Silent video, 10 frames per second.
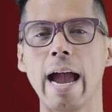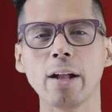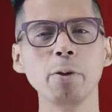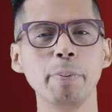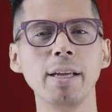
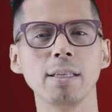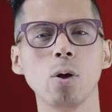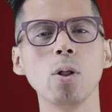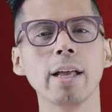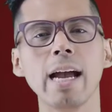I repeat,
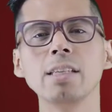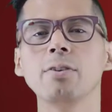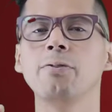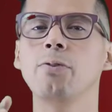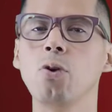all kinds
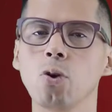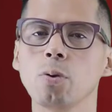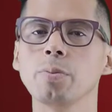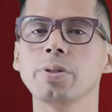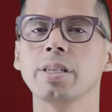of
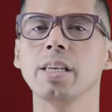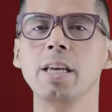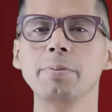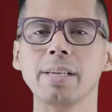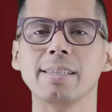forms
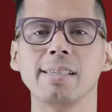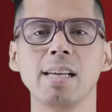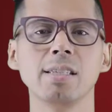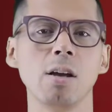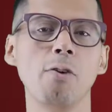gives a
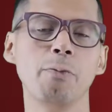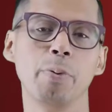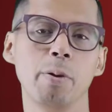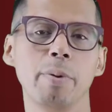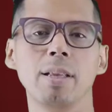sense of
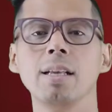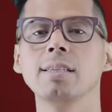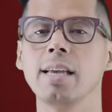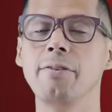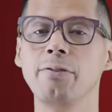
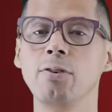permanence and